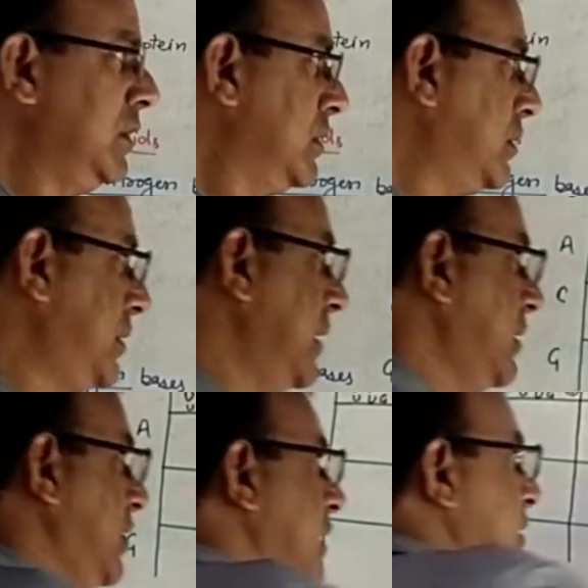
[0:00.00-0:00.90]

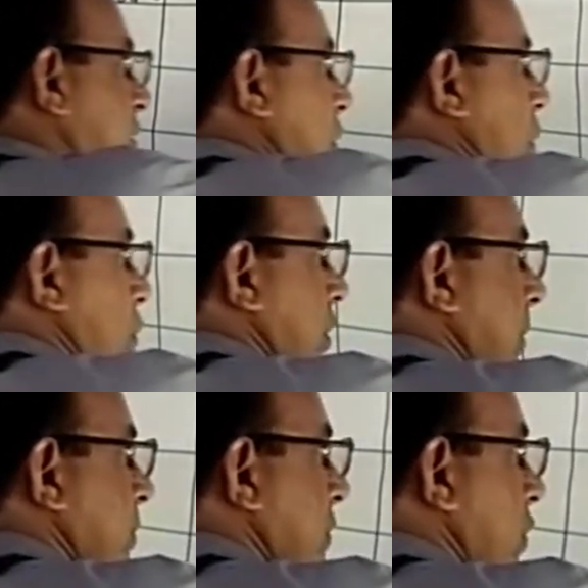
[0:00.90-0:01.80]
16 slots,
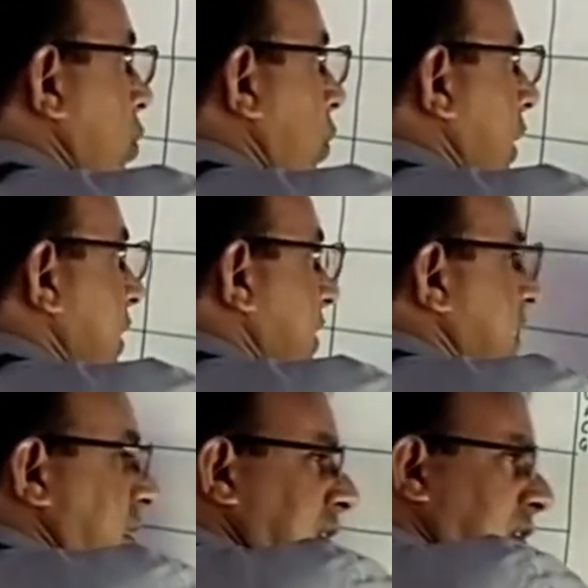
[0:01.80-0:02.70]
total
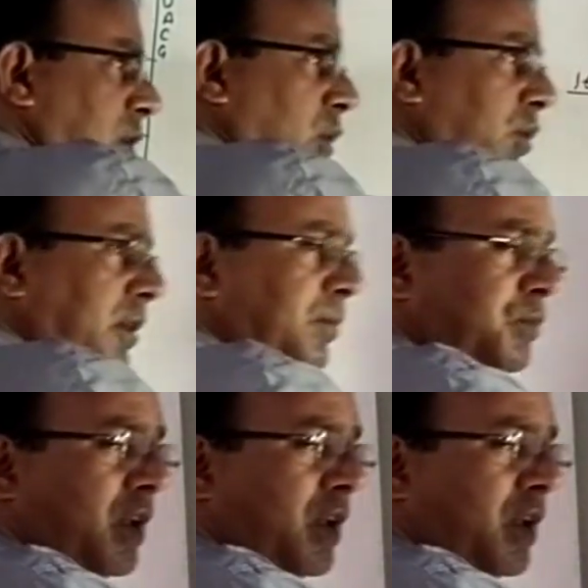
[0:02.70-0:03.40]
16 slots,